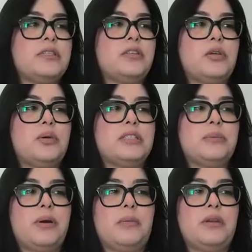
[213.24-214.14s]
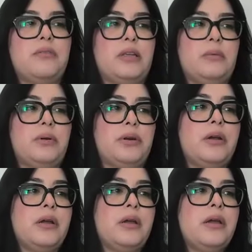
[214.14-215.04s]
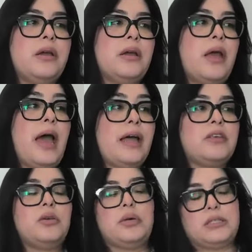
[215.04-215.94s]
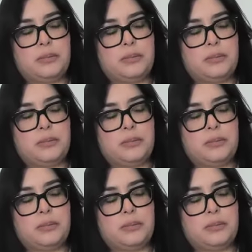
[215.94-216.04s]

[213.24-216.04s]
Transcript: as the U.S. Department of Labor at the U.S.